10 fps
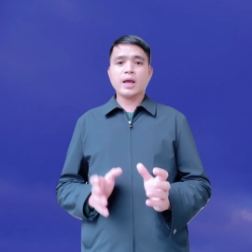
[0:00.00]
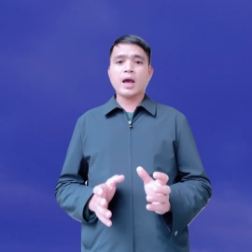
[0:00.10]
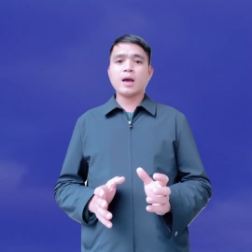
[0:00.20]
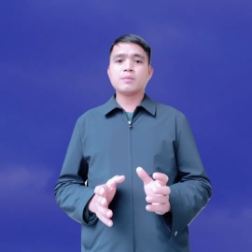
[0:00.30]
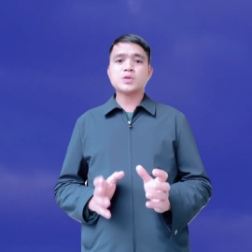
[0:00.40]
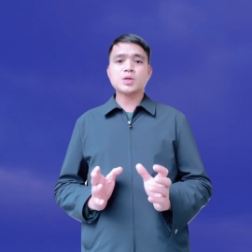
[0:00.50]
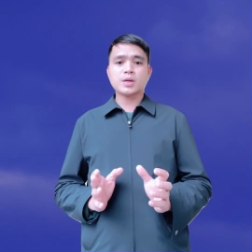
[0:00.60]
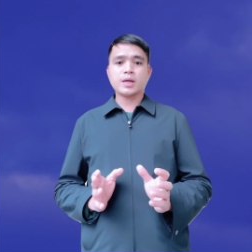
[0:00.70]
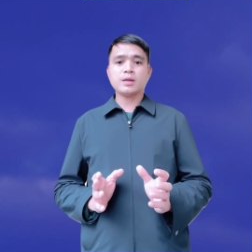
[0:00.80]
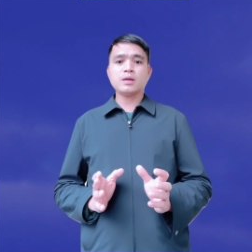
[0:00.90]
I'm
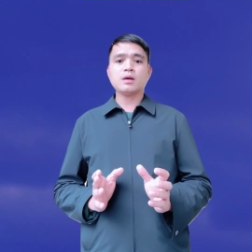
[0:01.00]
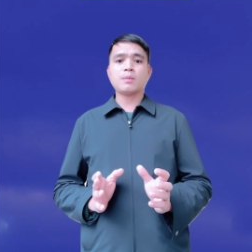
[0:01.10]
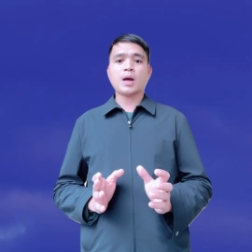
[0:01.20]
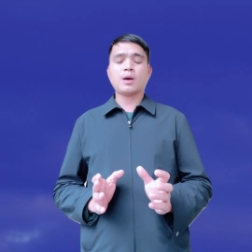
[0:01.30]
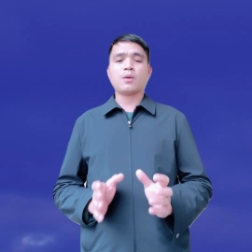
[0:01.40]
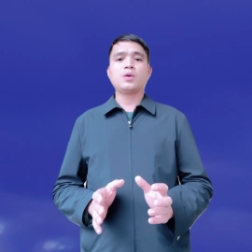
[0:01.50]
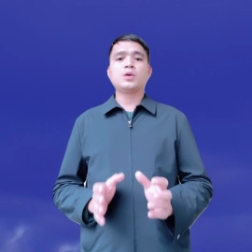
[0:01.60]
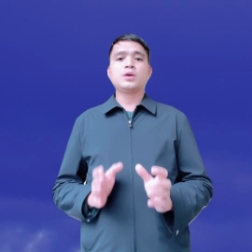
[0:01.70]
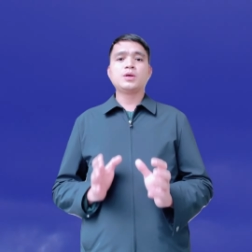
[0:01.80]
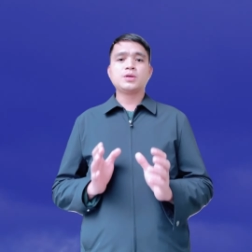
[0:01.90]
talking about
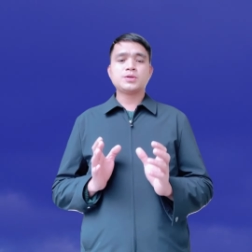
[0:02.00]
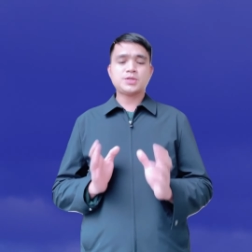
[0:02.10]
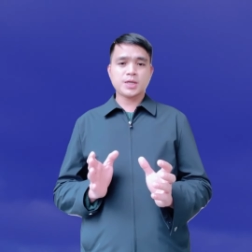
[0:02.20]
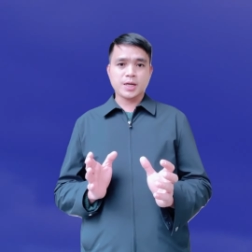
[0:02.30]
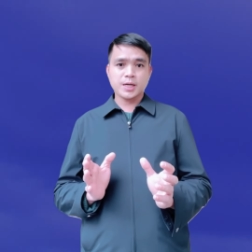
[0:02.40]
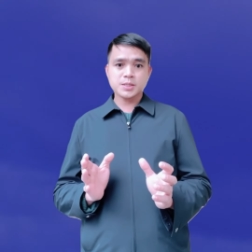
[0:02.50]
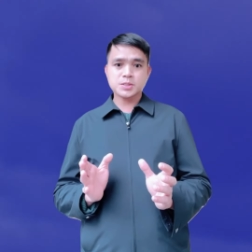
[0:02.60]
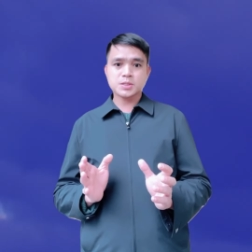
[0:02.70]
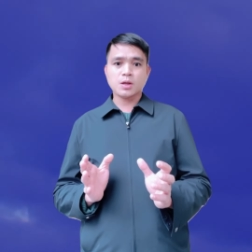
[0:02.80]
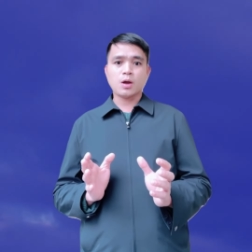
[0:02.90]
secrets
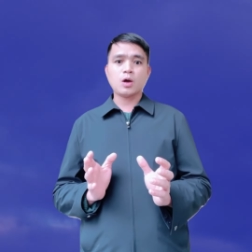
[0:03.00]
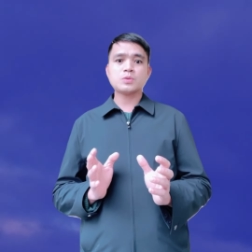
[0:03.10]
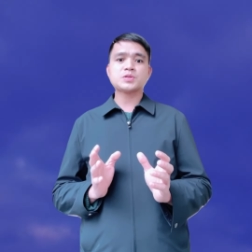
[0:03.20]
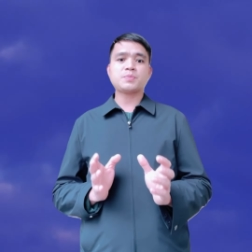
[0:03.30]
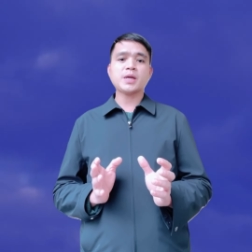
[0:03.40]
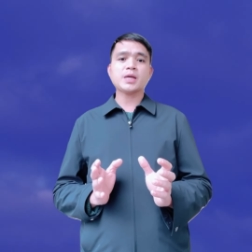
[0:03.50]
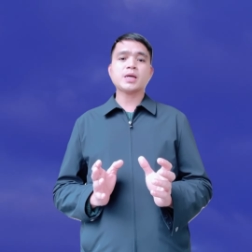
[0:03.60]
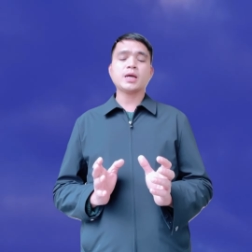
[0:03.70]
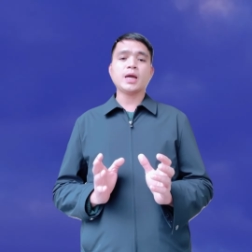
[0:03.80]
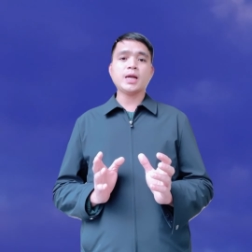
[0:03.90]
of speak
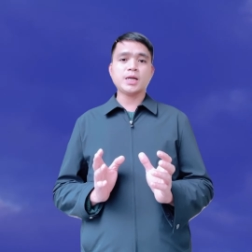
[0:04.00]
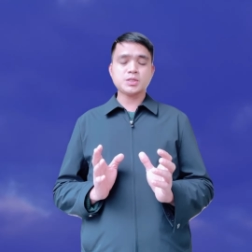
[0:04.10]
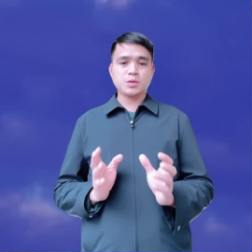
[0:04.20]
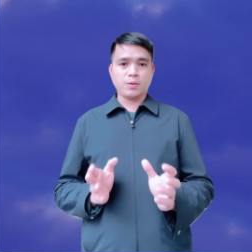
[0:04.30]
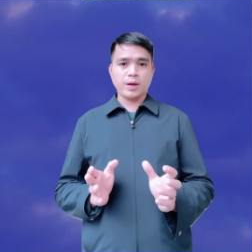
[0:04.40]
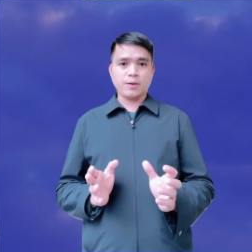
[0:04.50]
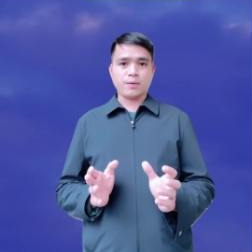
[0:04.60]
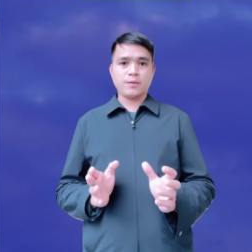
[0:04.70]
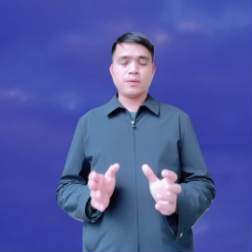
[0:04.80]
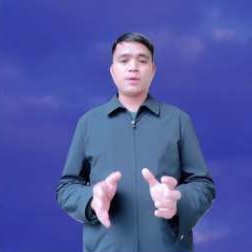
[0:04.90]
English well.
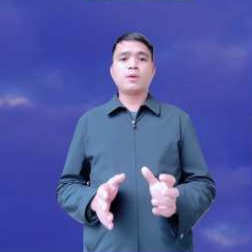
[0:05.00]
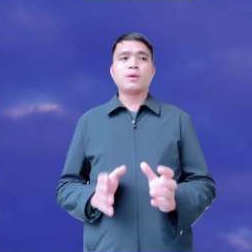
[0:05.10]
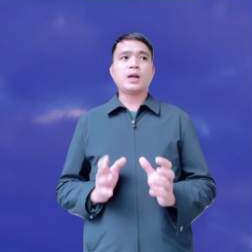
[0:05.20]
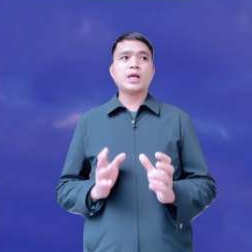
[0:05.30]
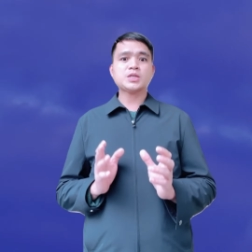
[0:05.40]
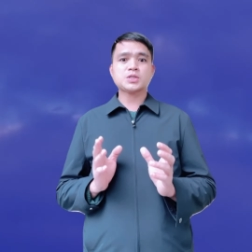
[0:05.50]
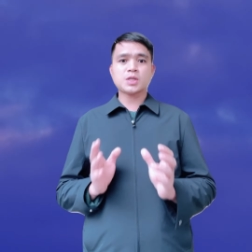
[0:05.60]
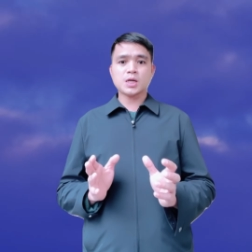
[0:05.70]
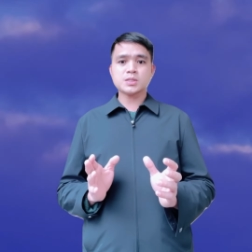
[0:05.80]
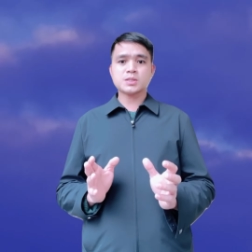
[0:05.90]
Let's
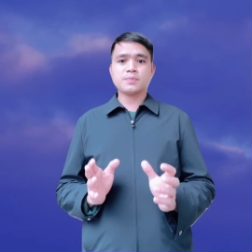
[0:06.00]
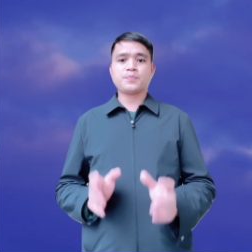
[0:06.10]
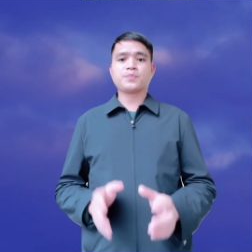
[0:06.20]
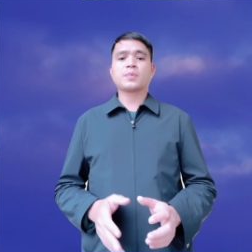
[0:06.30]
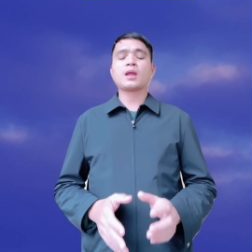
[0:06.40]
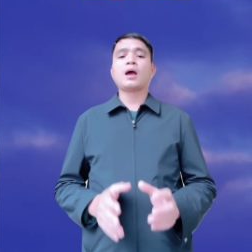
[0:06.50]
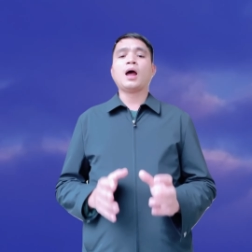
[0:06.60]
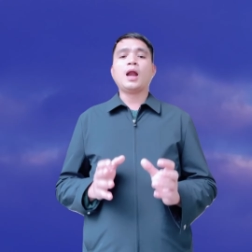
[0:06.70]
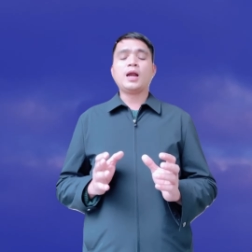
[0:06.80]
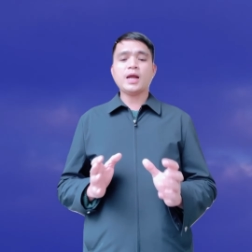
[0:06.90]
start.
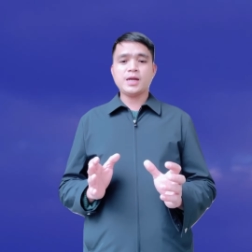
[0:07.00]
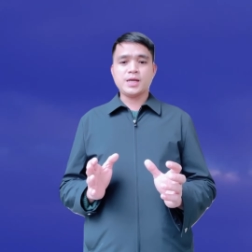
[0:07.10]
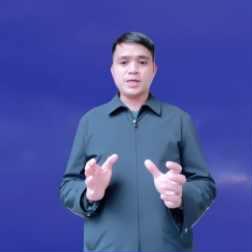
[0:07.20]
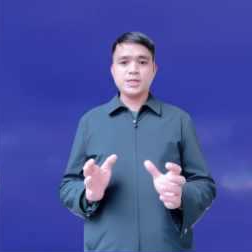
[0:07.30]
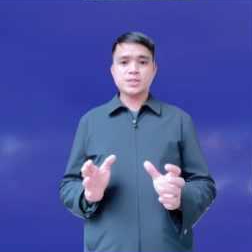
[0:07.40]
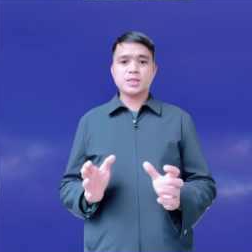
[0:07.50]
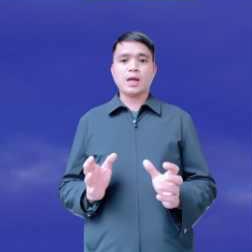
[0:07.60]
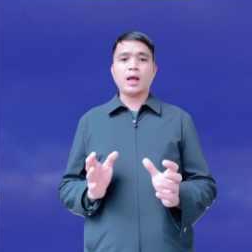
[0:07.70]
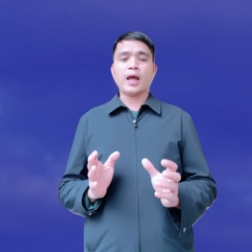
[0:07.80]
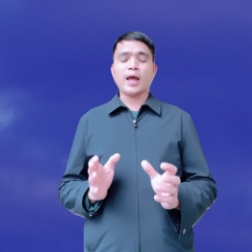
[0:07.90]
Ladies
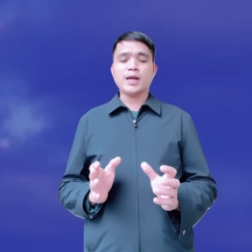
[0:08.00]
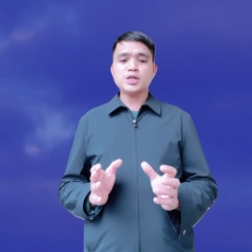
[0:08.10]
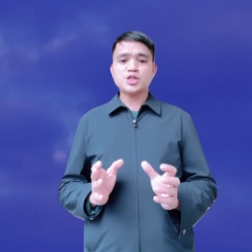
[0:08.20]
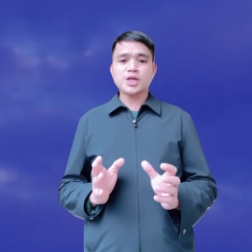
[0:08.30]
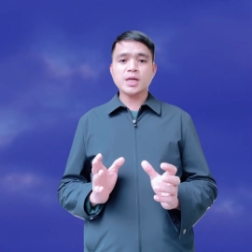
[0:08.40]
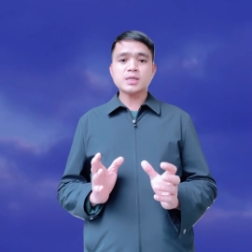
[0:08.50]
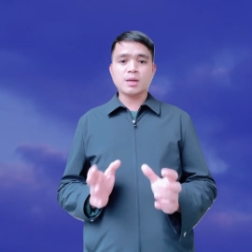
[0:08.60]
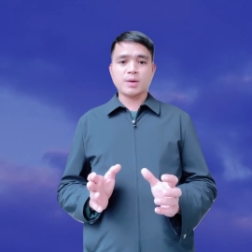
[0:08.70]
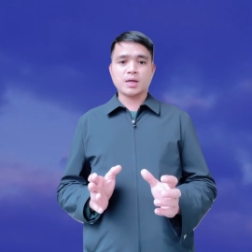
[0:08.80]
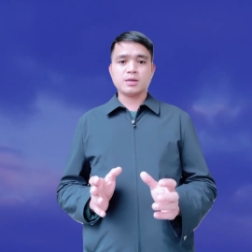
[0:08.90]
and
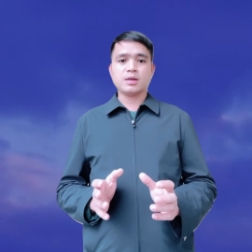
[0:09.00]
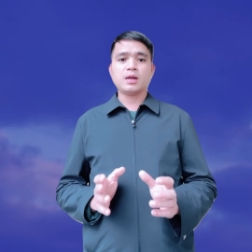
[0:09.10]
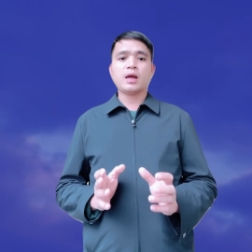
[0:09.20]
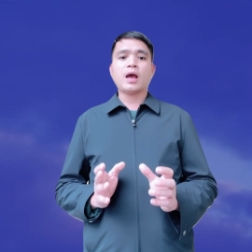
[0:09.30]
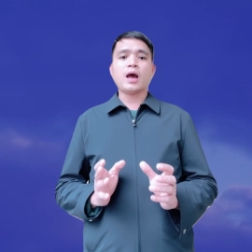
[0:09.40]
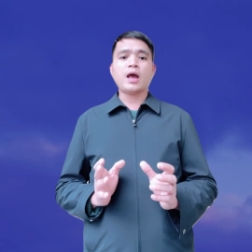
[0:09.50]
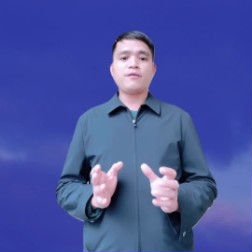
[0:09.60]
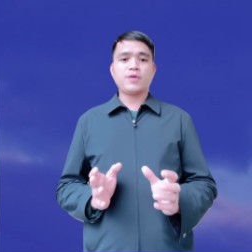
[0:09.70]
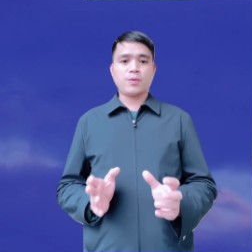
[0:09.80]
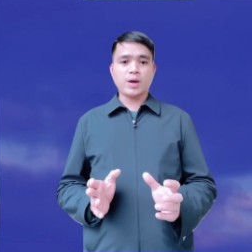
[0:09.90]
gentlemen,
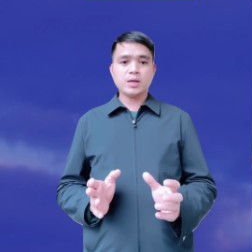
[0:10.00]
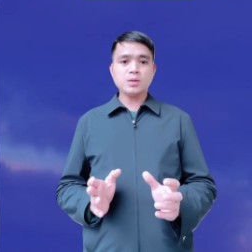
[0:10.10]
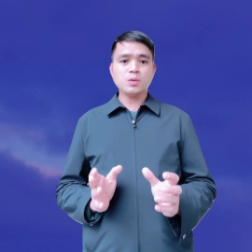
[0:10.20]
everyone